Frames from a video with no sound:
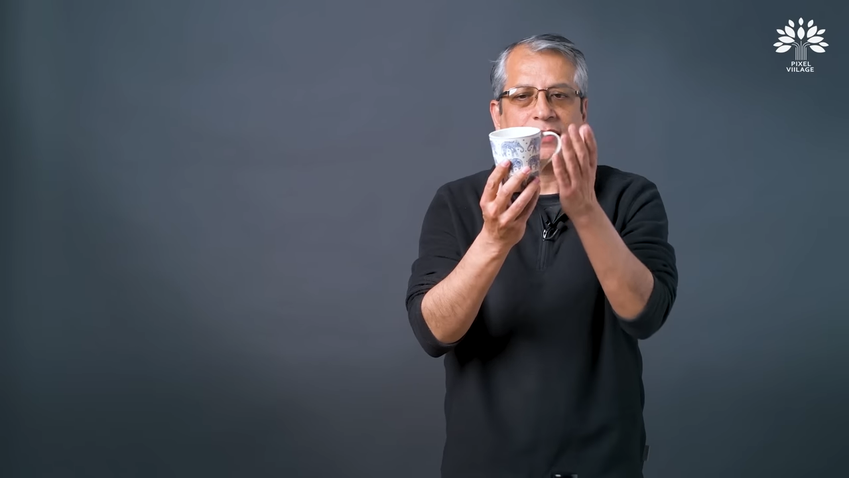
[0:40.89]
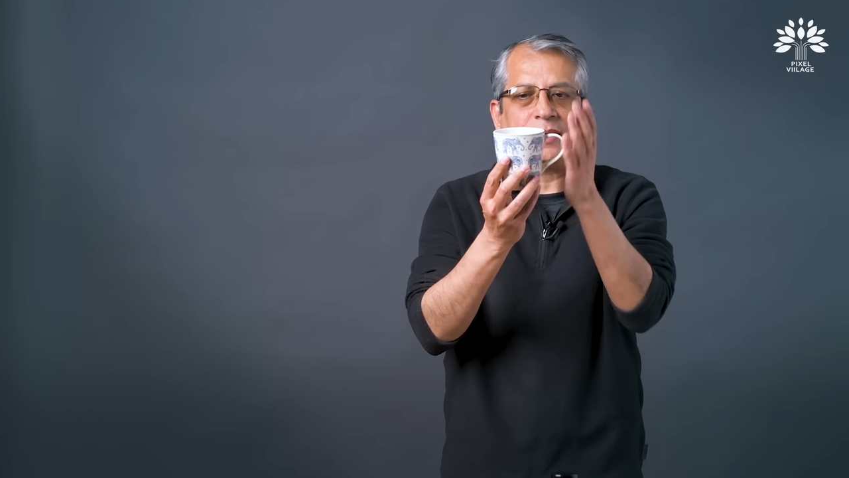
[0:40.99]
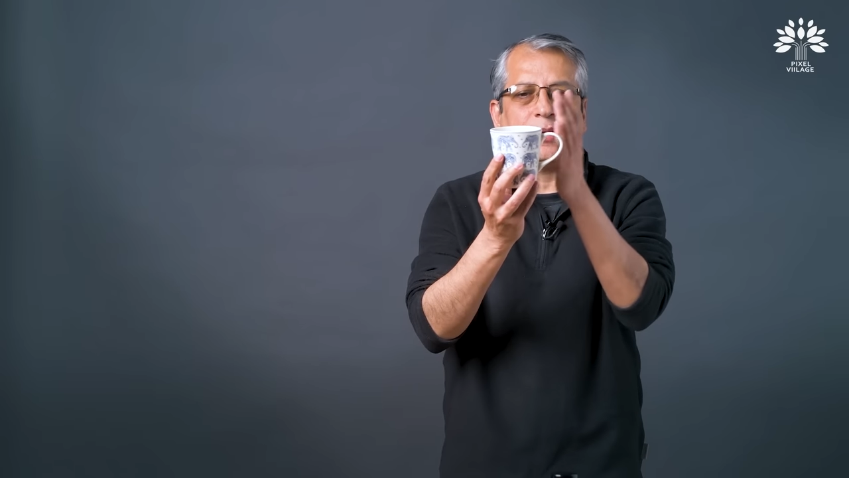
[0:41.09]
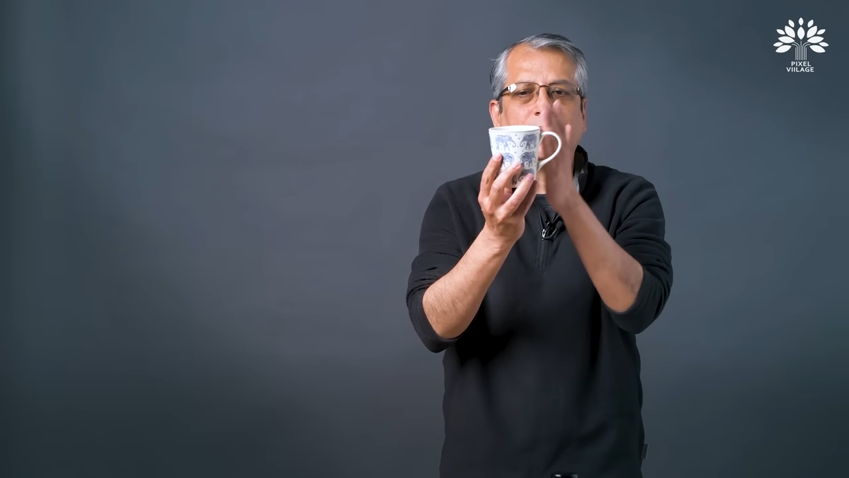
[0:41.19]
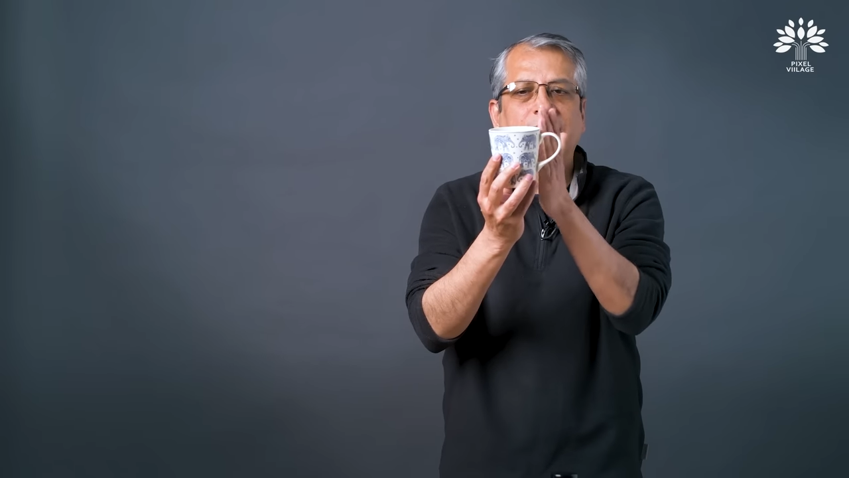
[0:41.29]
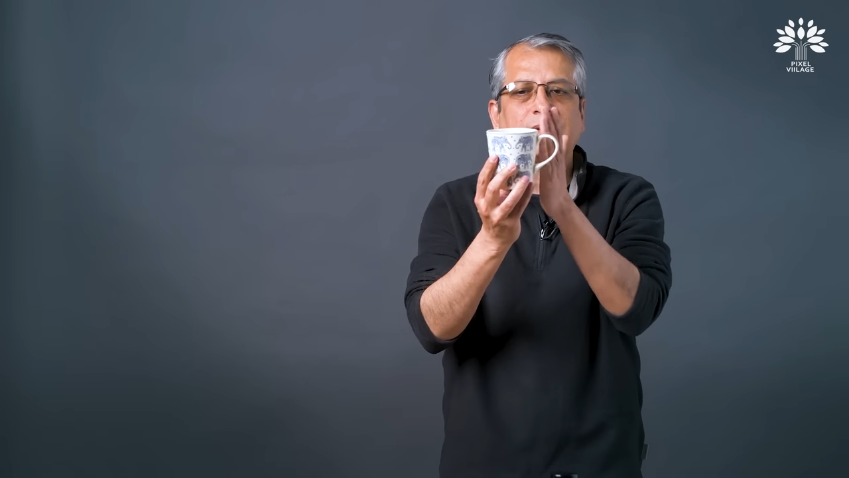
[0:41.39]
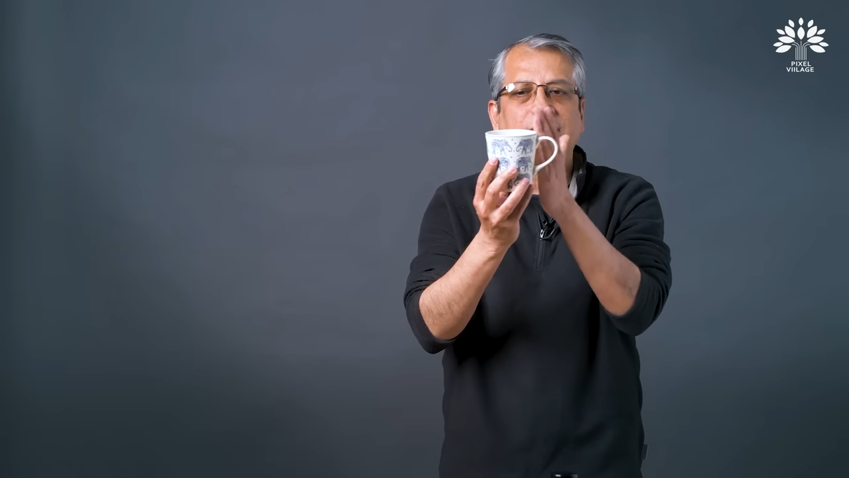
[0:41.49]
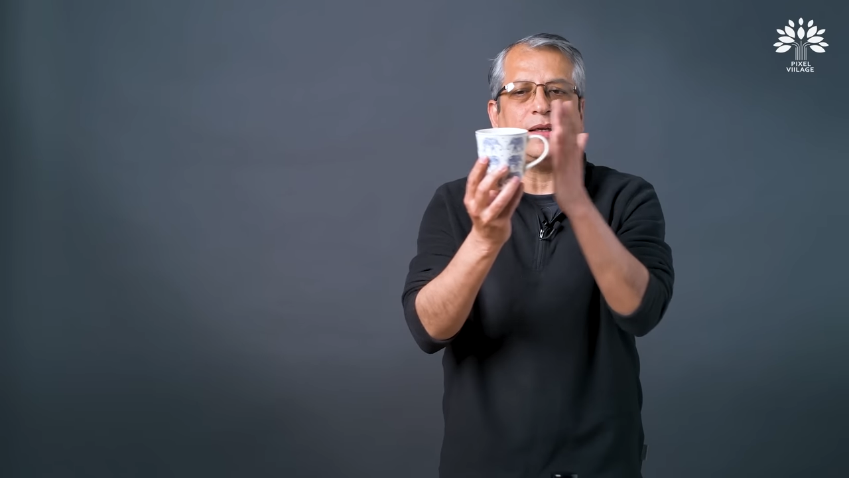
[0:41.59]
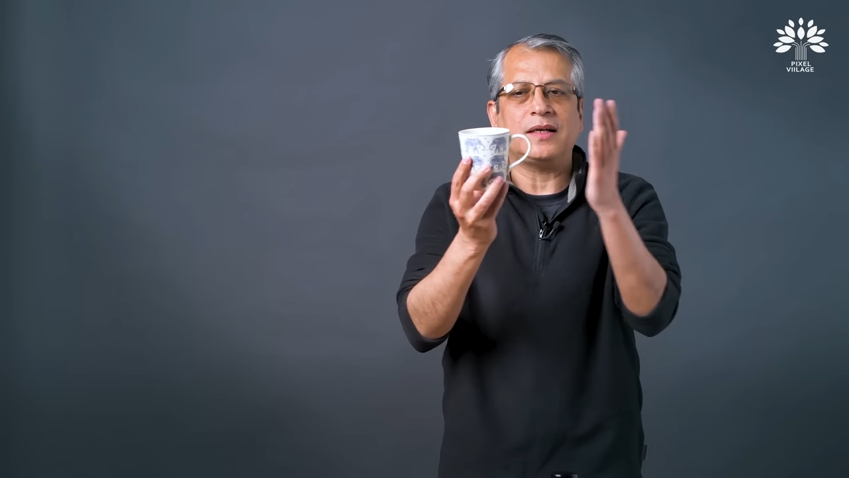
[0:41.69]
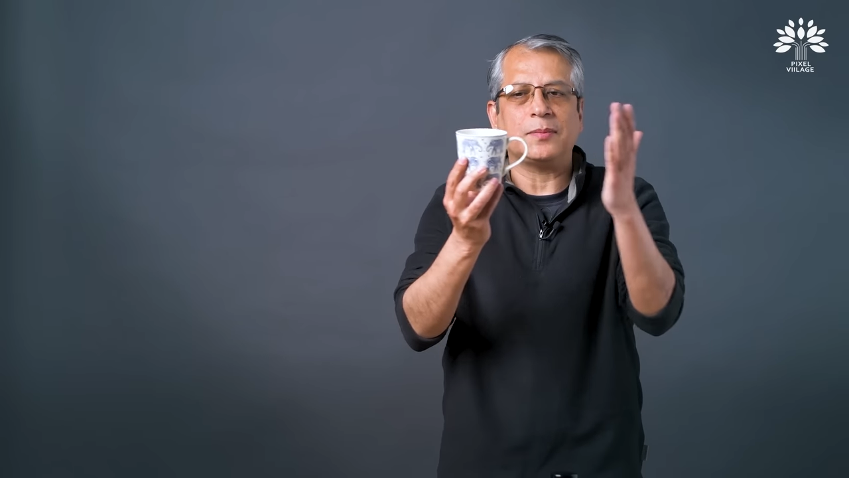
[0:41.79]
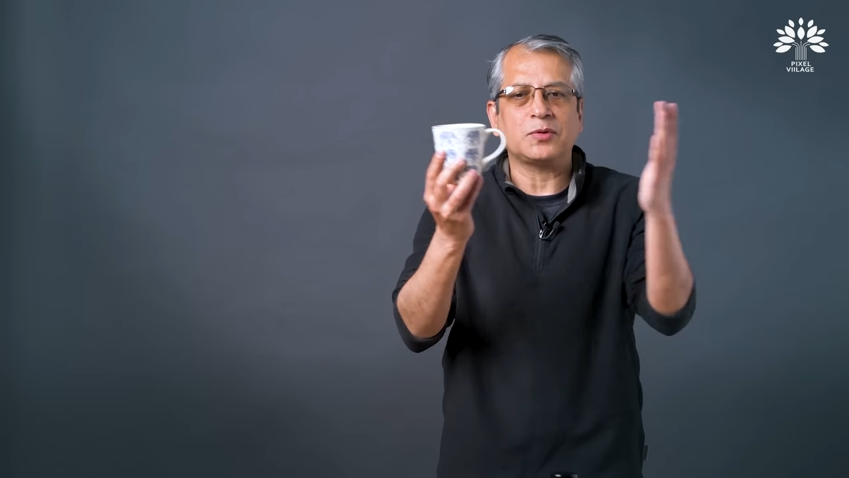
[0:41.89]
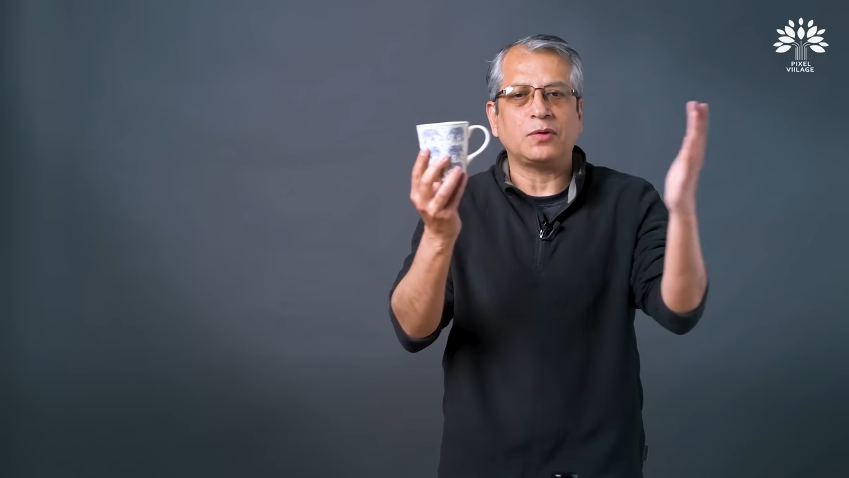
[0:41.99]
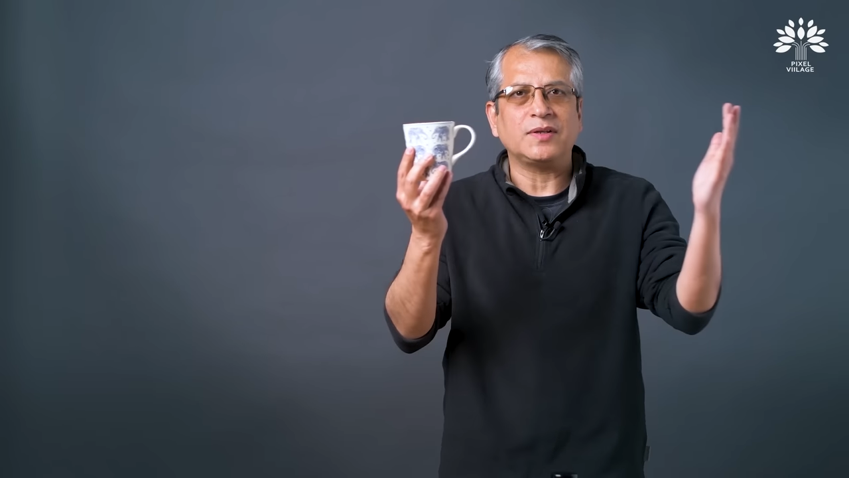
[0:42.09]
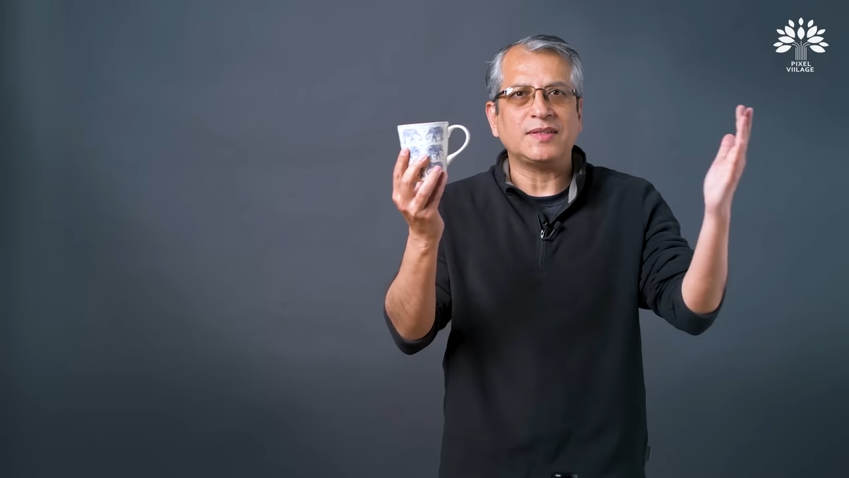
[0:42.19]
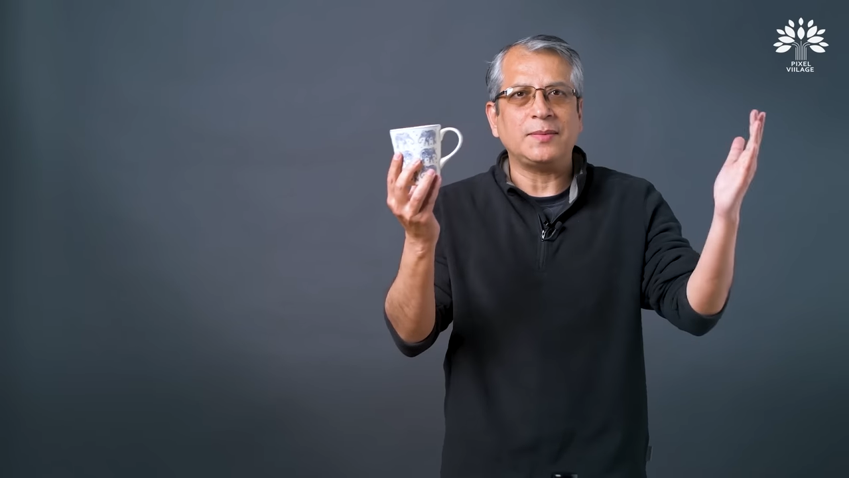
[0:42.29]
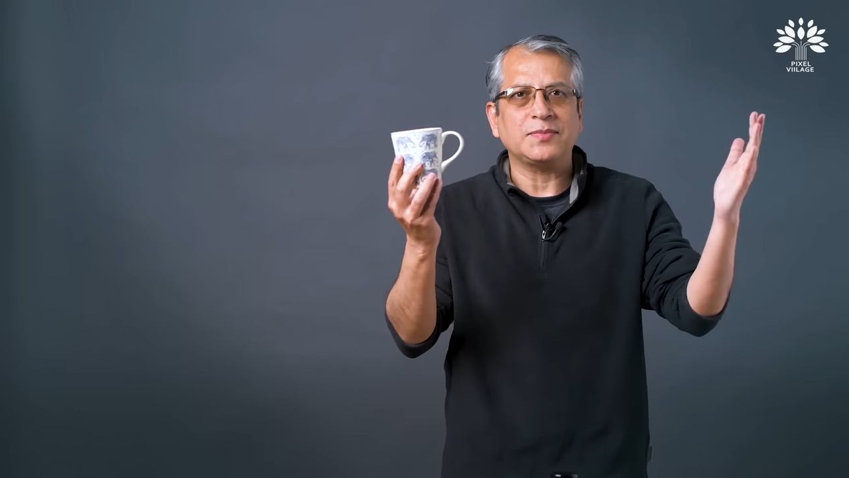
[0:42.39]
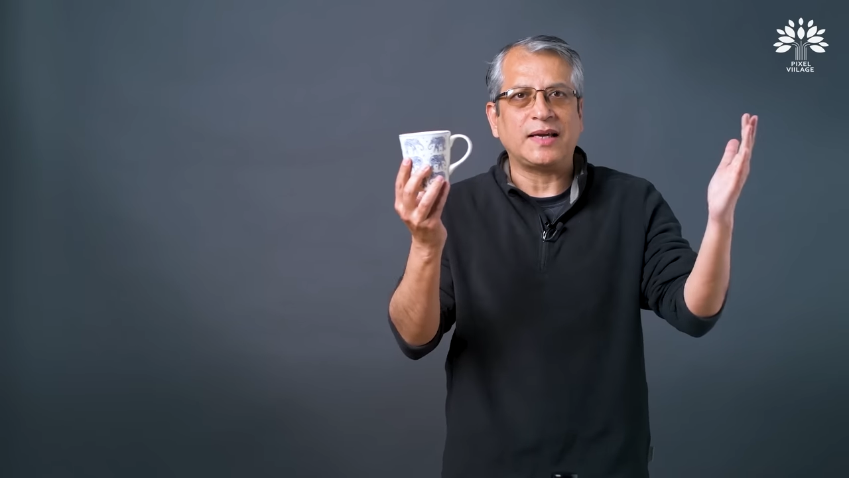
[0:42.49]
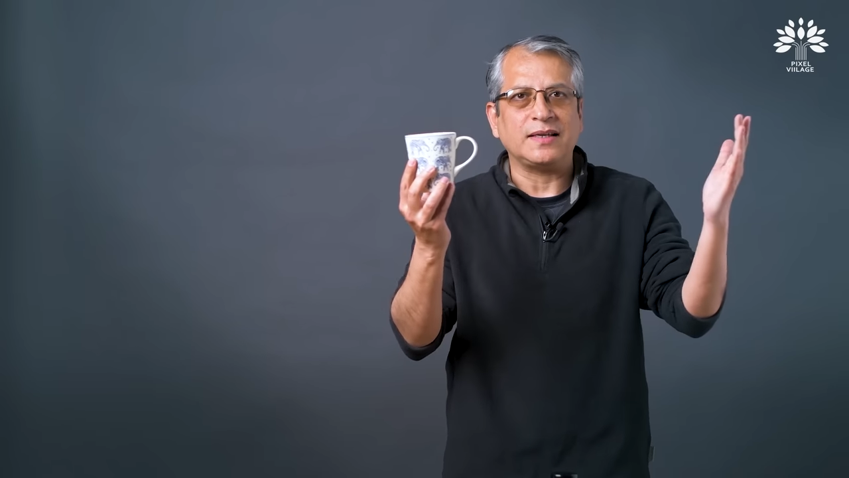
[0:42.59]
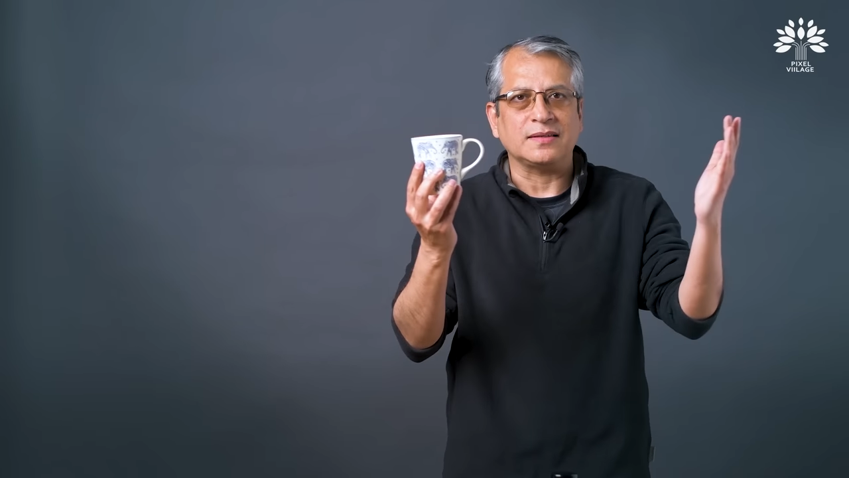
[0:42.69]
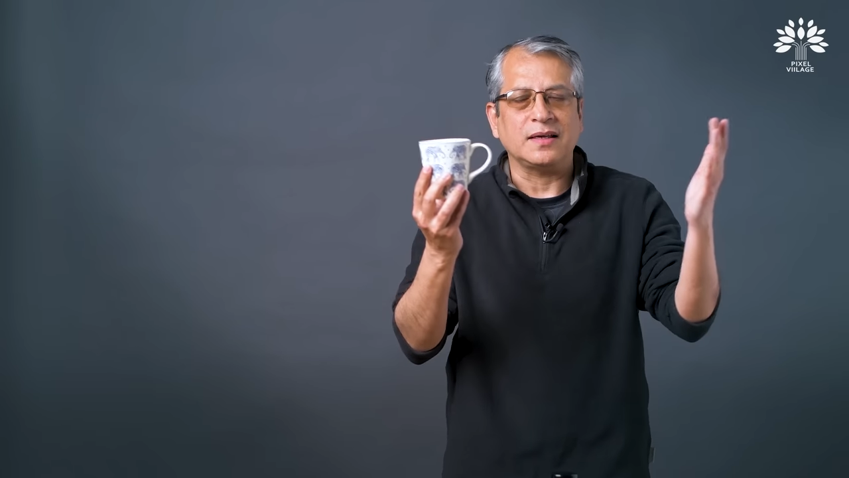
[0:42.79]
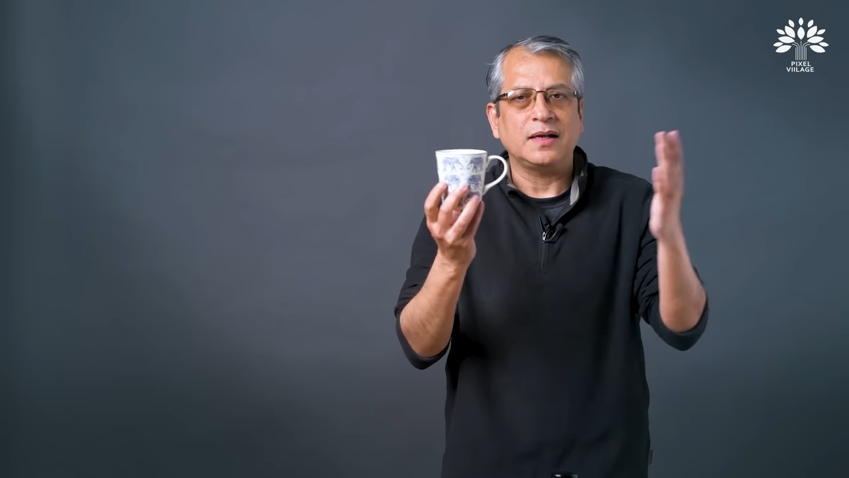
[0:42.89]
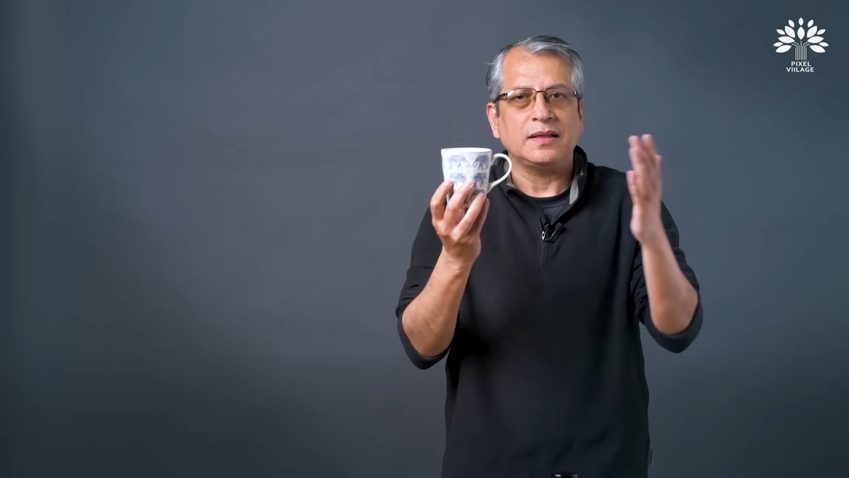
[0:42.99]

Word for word: something like three cups of the same size,